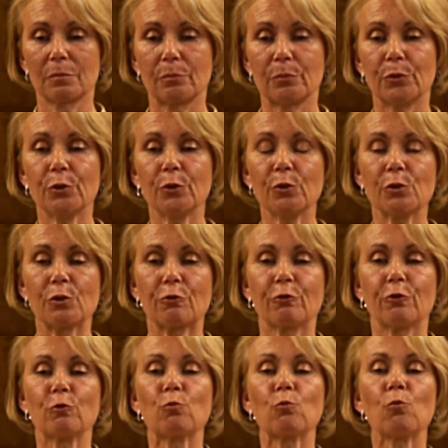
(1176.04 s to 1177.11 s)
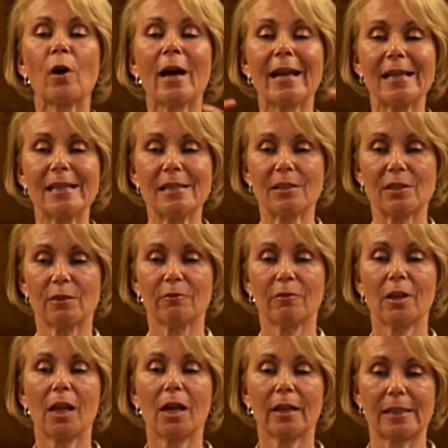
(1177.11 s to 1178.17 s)
Beautiful rays of
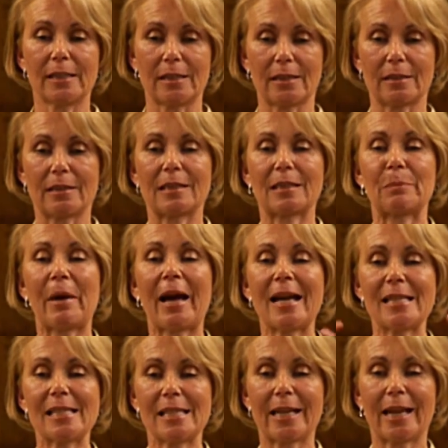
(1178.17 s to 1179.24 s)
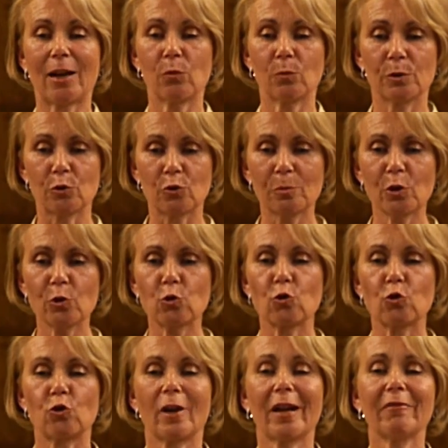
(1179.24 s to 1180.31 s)
light expanding outwards, almost
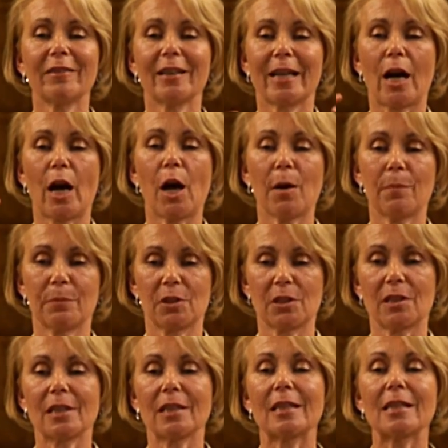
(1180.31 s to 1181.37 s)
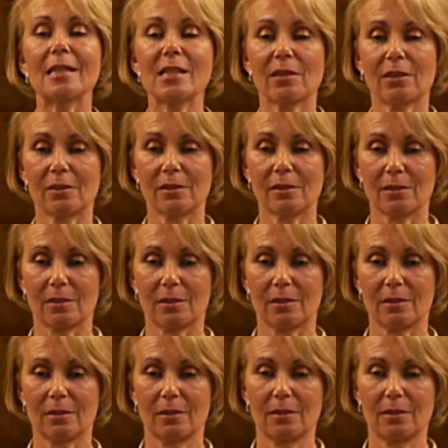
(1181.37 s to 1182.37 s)
traveling up to the ethers.